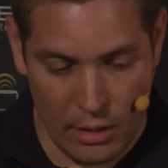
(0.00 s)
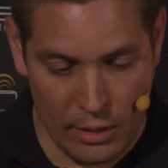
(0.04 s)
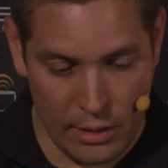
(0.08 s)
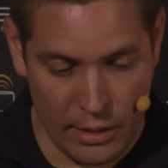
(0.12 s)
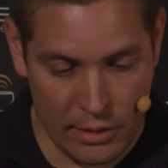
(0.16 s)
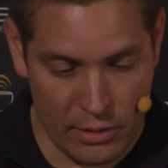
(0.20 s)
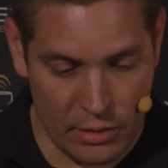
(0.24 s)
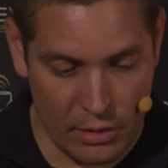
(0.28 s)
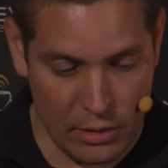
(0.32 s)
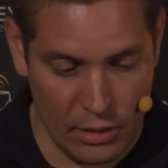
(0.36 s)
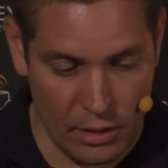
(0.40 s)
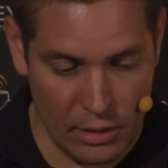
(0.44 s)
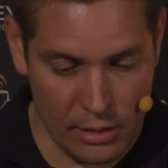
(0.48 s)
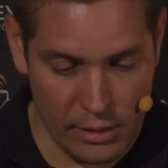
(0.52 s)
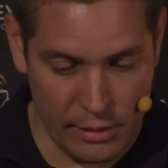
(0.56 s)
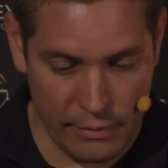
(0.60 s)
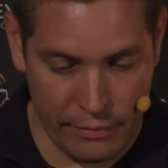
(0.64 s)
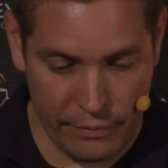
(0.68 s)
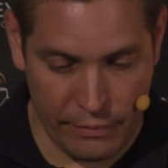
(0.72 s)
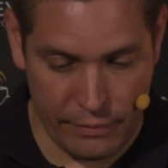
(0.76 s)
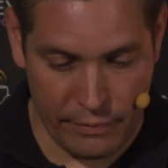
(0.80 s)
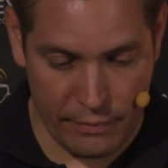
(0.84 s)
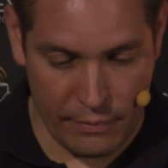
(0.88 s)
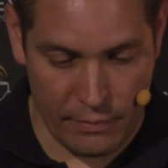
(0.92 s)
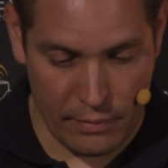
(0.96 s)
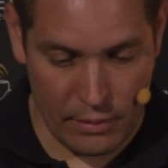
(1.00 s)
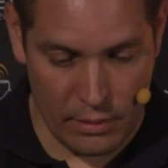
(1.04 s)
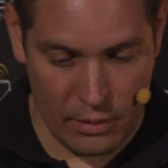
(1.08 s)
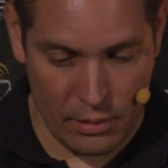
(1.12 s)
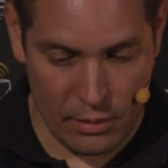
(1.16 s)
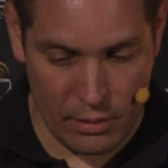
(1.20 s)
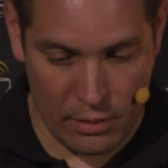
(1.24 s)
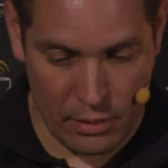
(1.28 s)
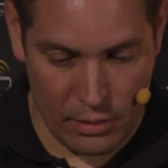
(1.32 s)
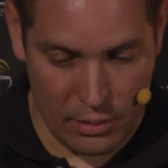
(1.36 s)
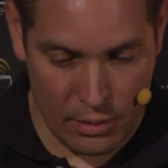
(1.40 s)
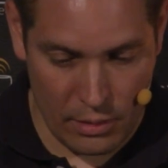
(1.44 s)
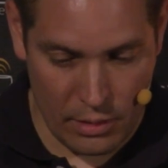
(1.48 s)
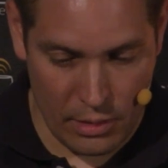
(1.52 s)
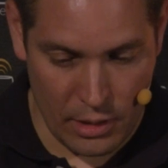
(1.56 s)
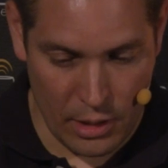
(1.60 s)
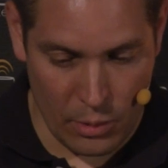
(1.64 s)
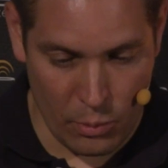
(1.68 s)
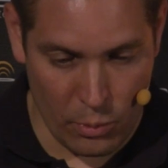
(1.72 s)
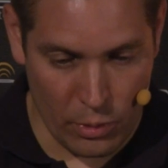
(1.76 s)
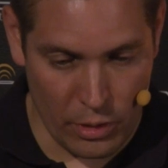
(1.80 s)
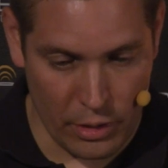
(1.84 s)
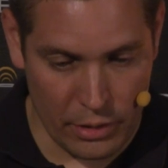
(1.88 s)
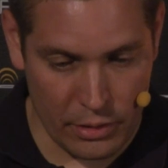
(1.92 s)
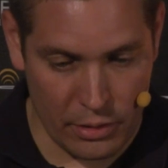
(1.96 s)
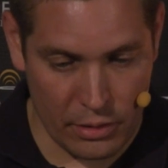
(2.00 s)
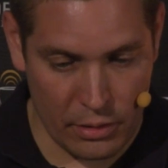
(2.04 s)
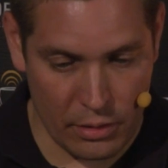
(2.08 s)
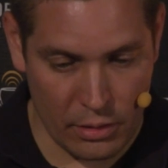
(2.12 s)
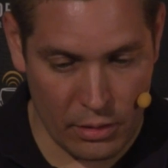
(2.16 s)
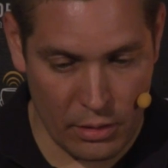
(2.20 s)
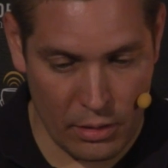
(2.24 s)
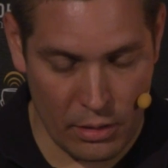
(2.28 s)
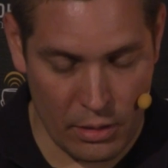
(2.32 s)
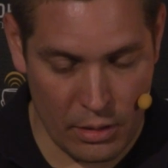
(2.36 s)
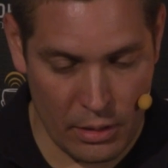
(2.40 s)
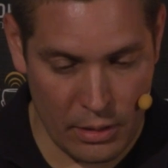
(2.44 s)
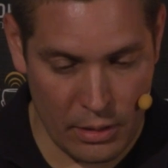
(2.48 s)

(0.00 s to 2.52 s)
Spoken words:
Let's see if it works.